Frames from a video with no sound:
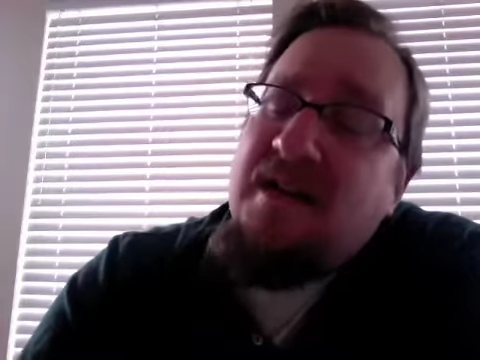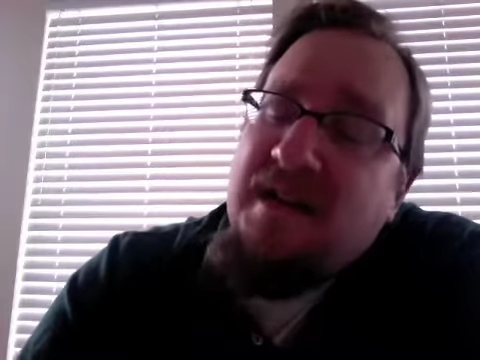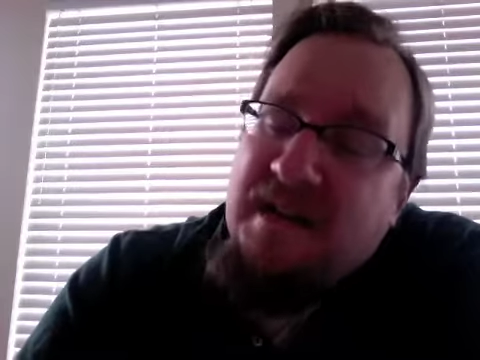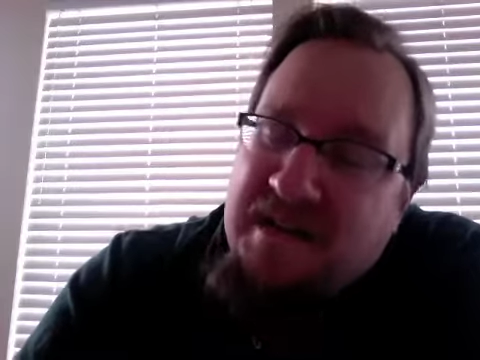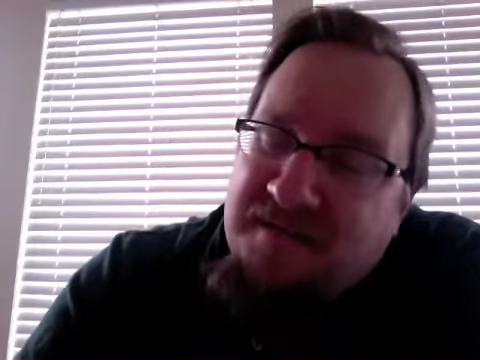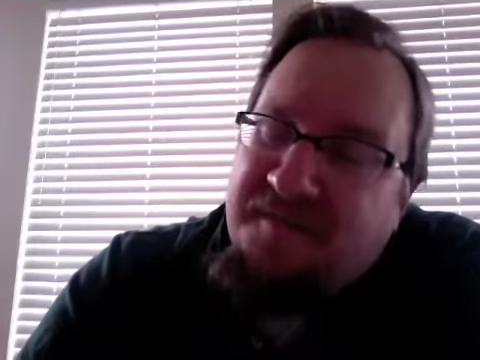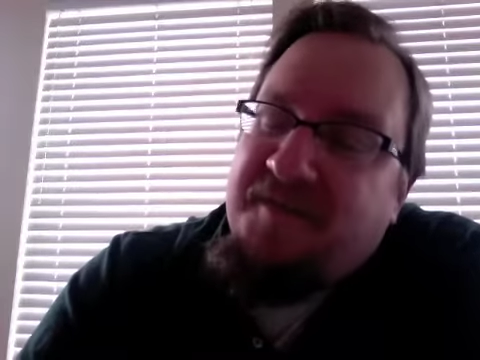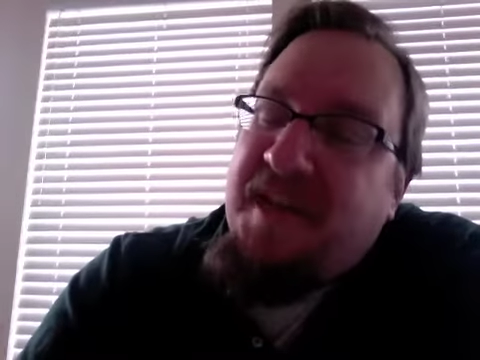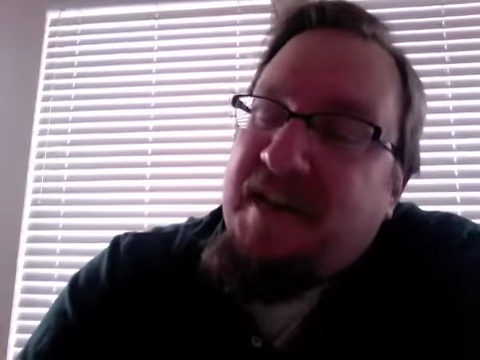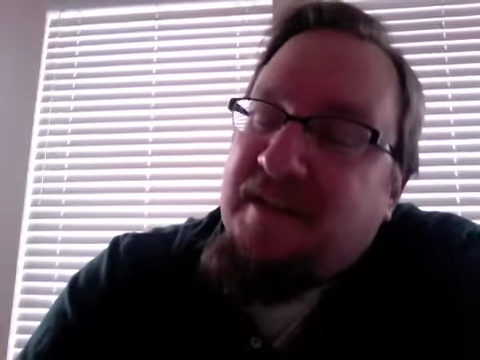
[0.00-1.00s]
If
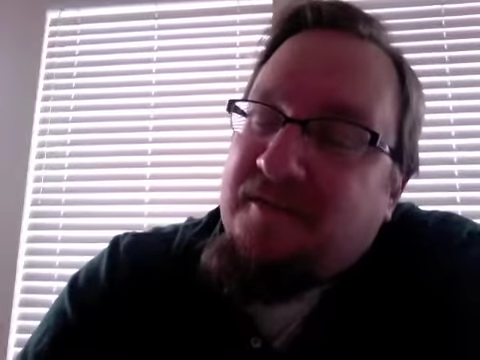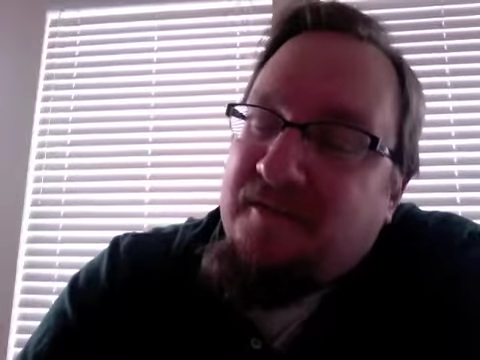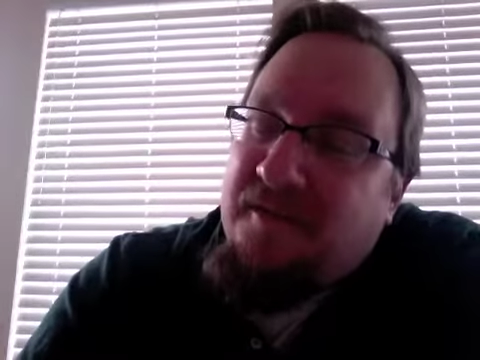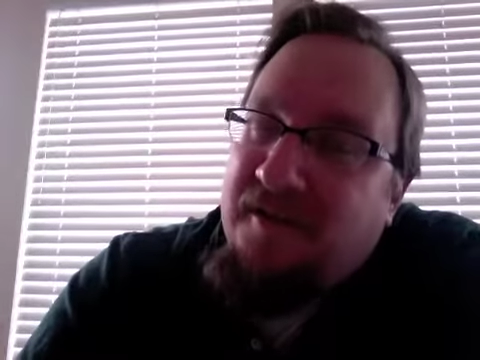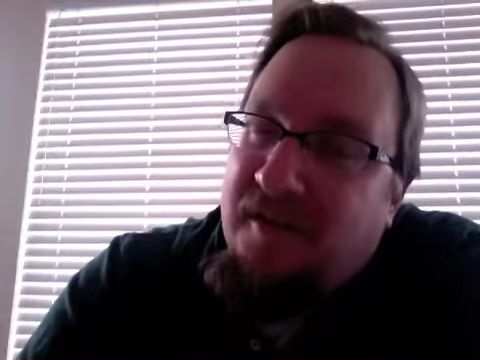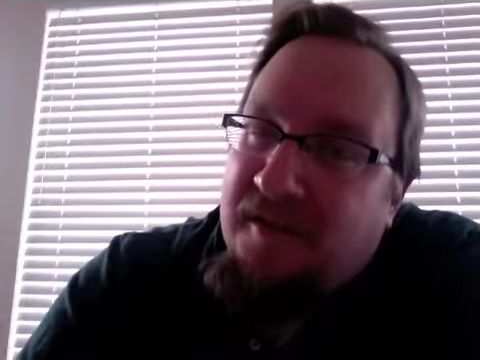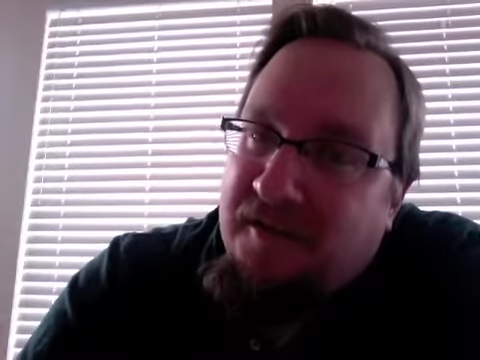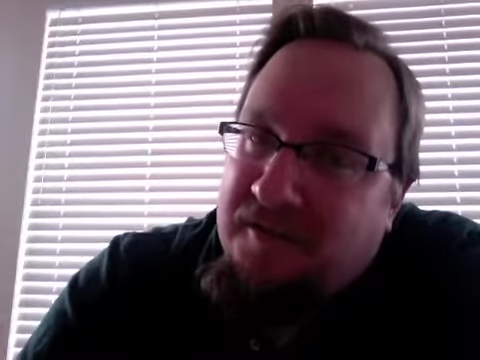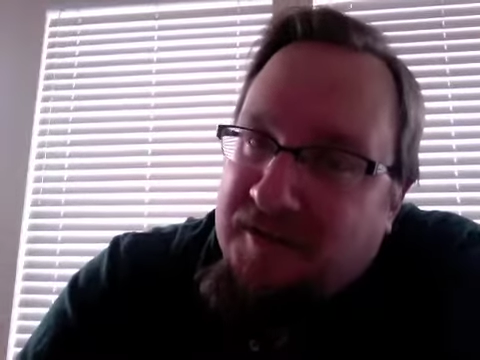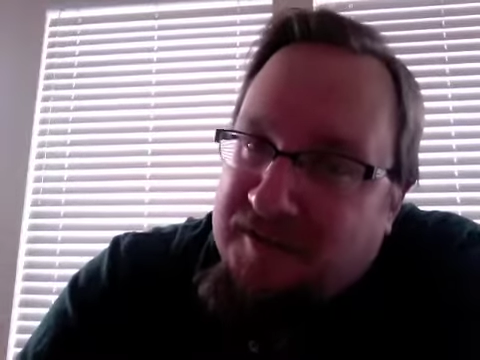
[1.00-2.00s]
they
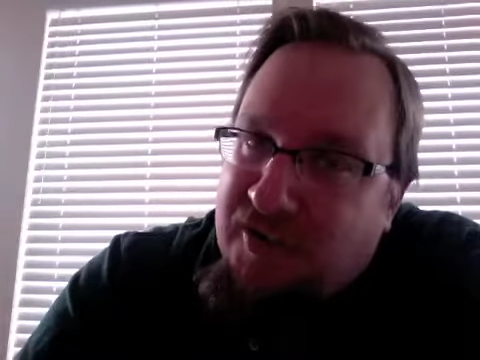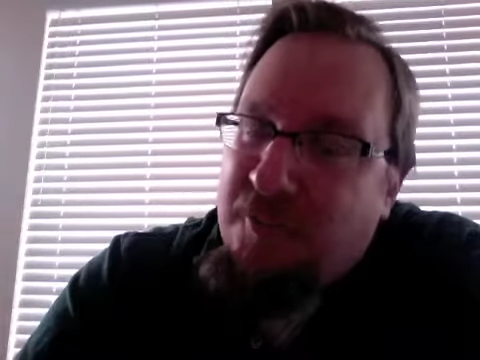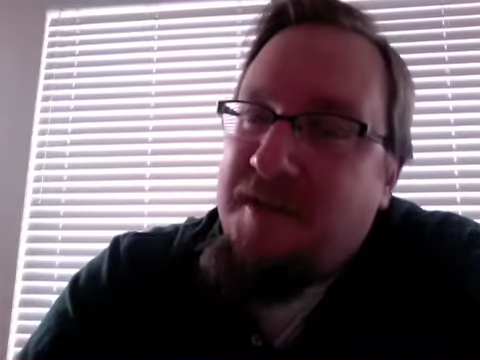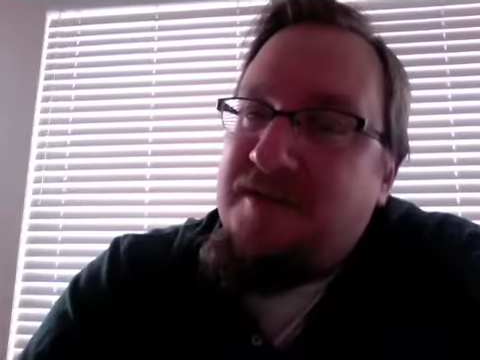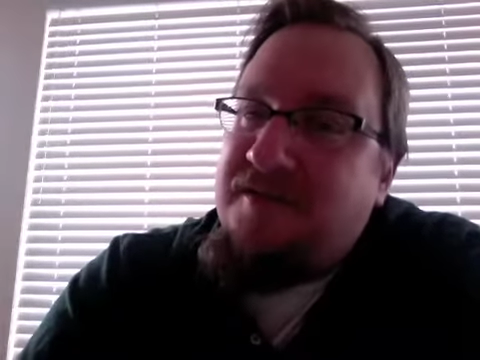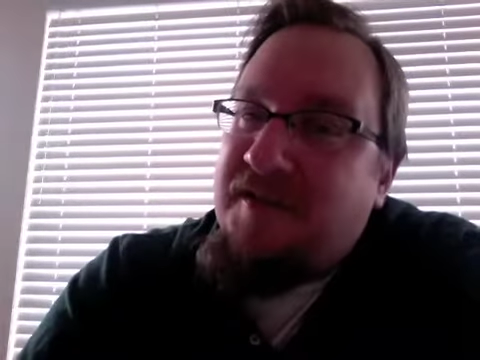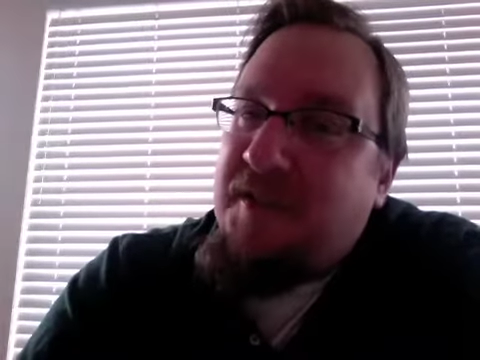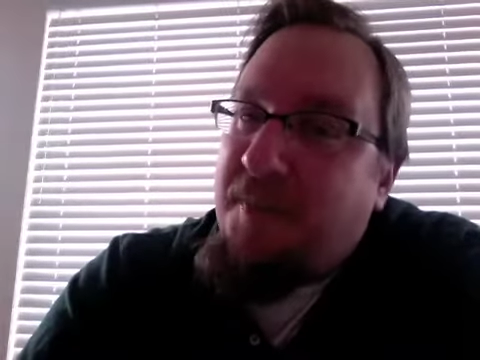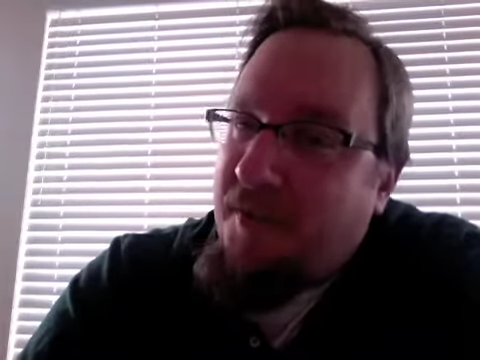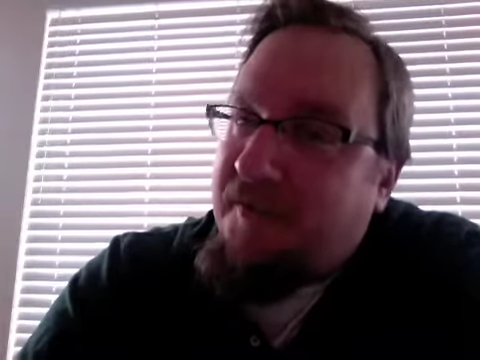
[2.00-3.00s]
determine that the
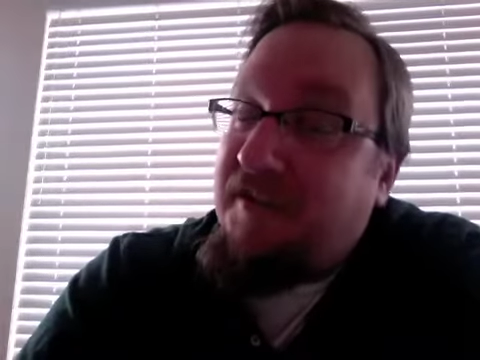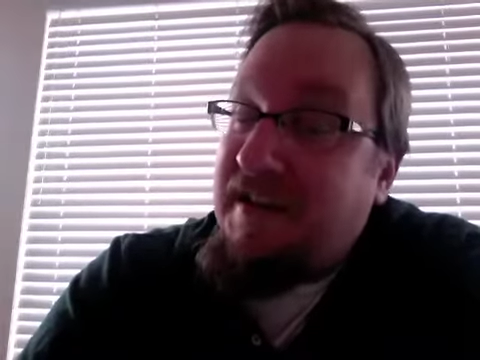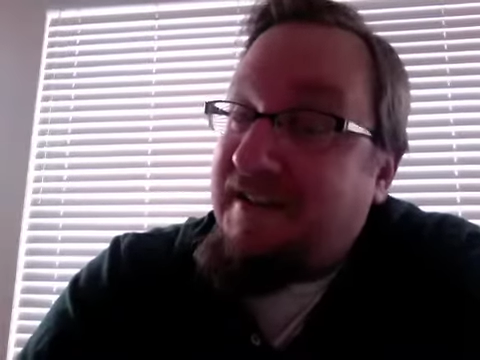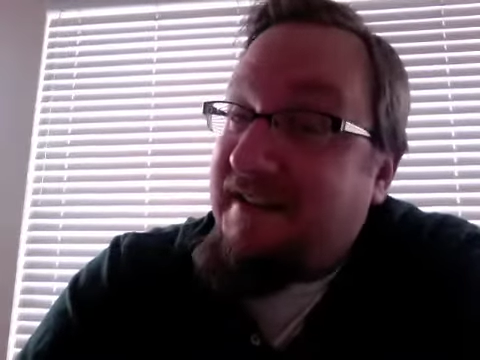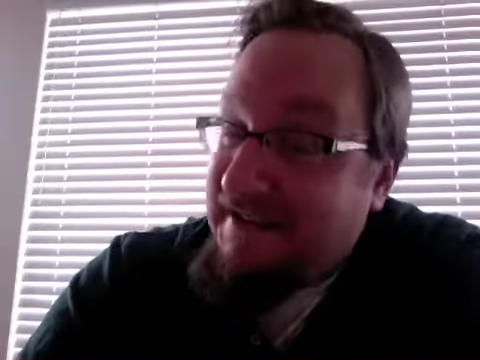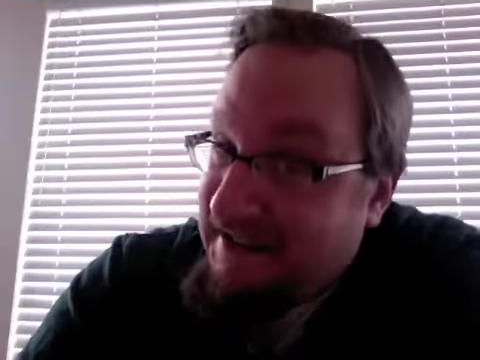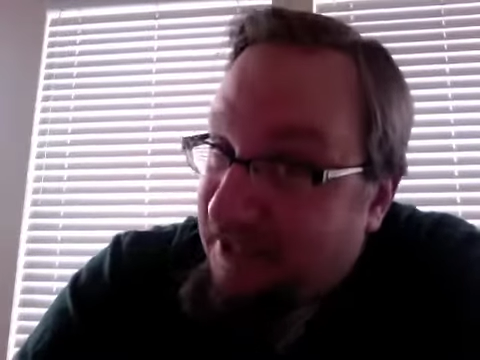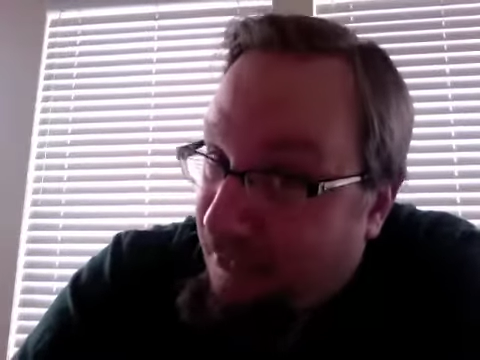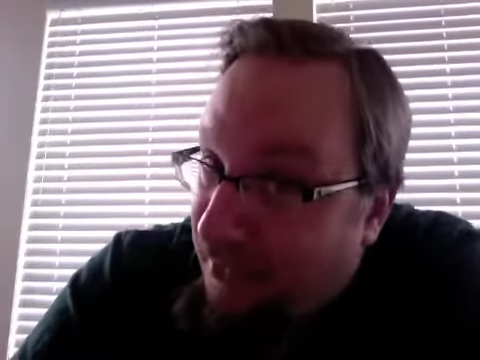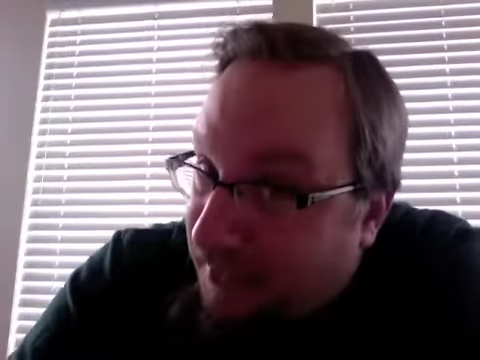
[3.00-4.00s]
person is indeed
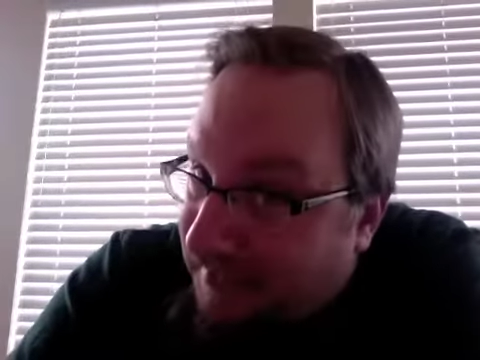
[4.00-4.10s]
a runaway